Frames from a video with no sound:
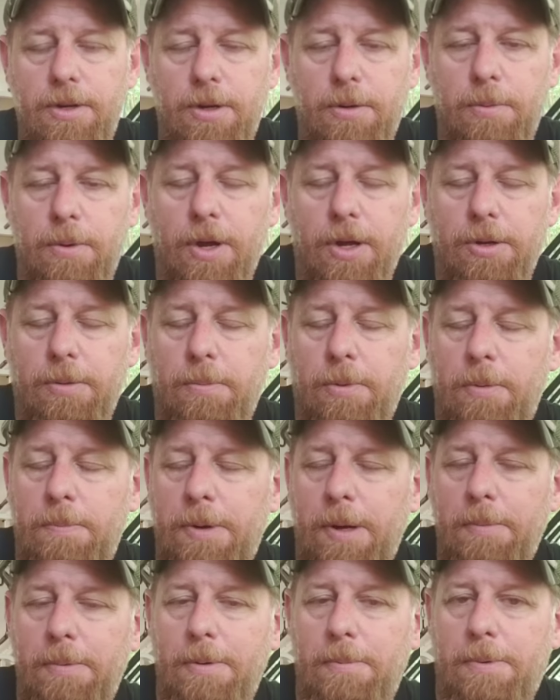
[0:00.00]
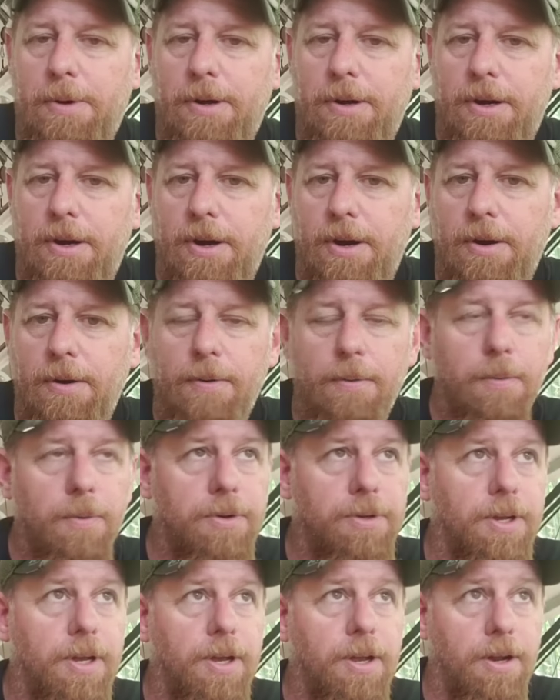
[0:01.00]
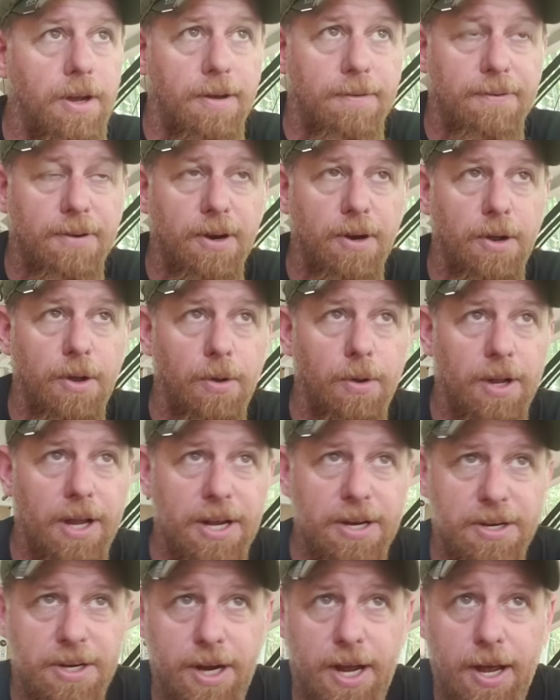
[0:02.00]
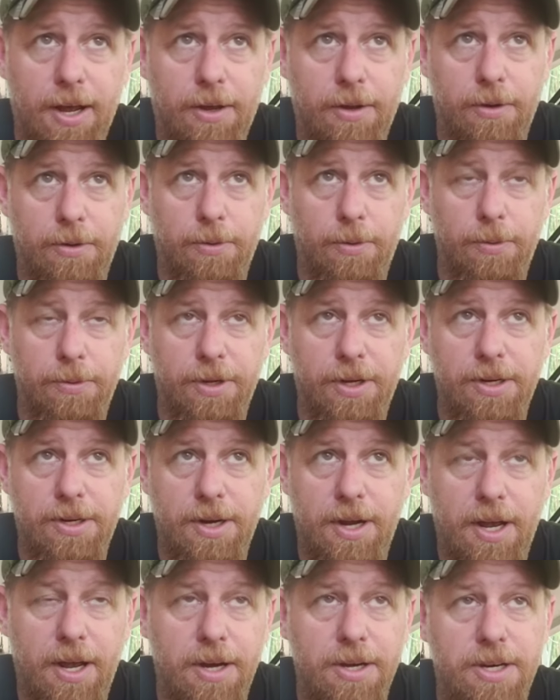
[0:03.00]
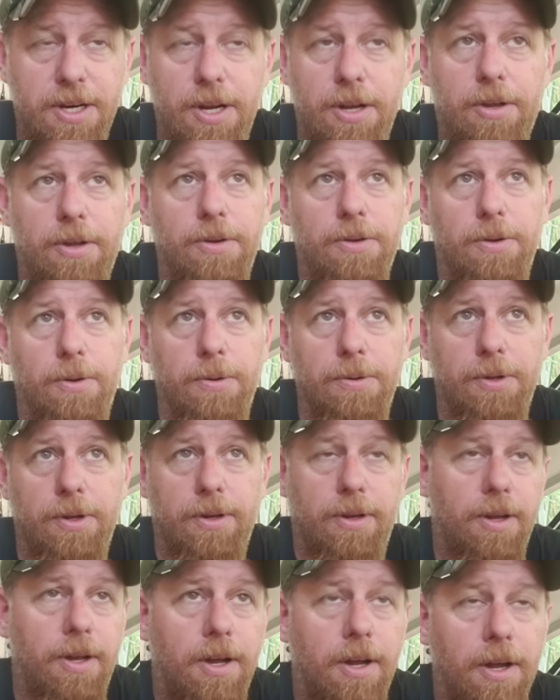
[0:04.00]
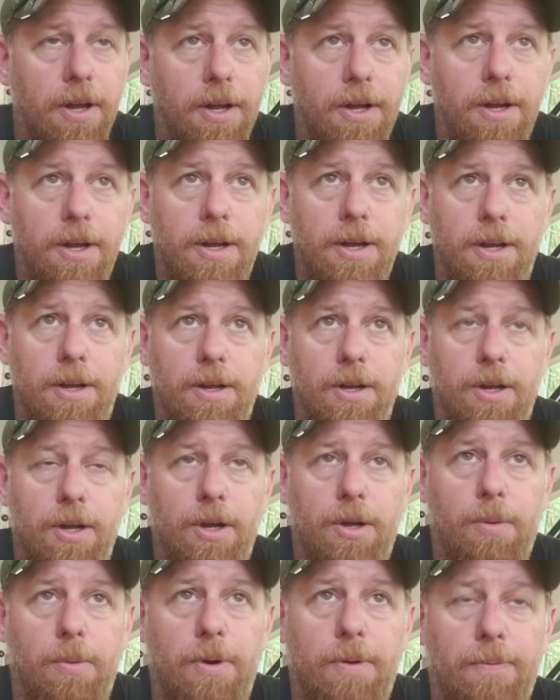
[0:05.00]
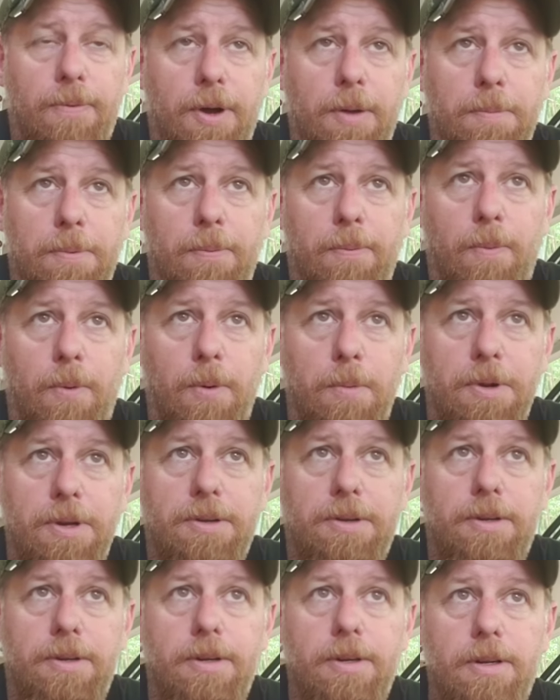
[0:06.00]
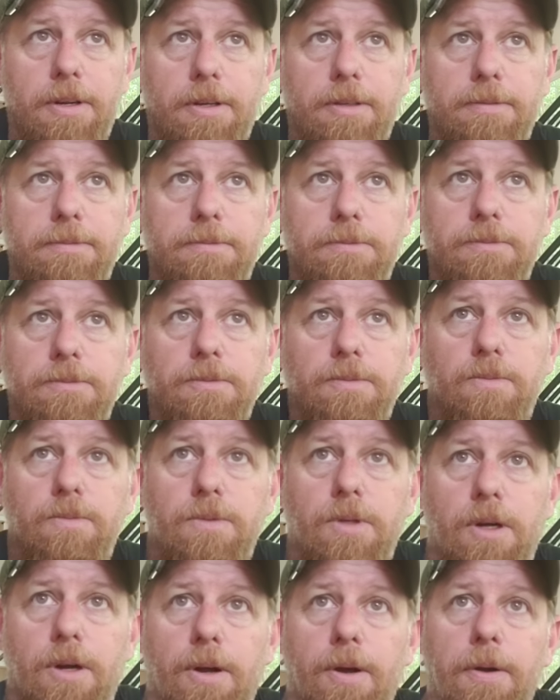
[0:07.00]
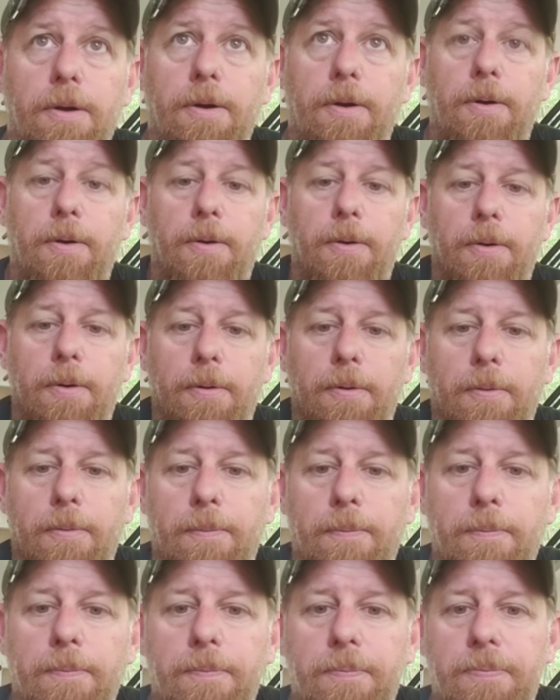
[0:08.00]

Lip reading: we got some more people up on here. Once I get off here, go like JAG Consulting, JAG Consulting, Quantify Performance. Then